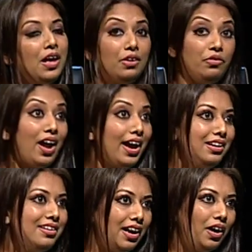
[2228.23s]
Right
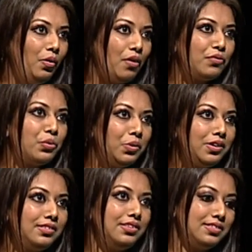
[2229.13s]
now, of
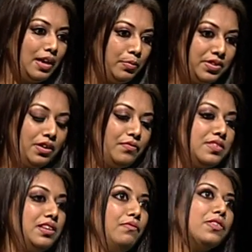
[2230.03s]
course, the
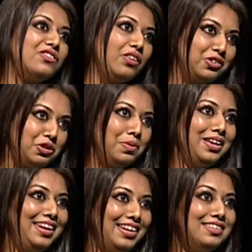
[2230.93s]
subsurface infrastructure
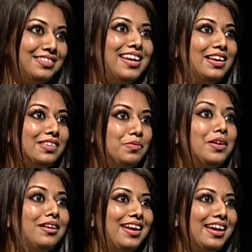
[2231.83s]
is
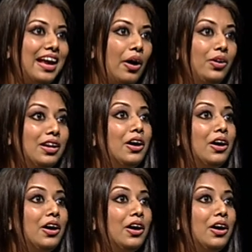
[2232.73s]
being laid out,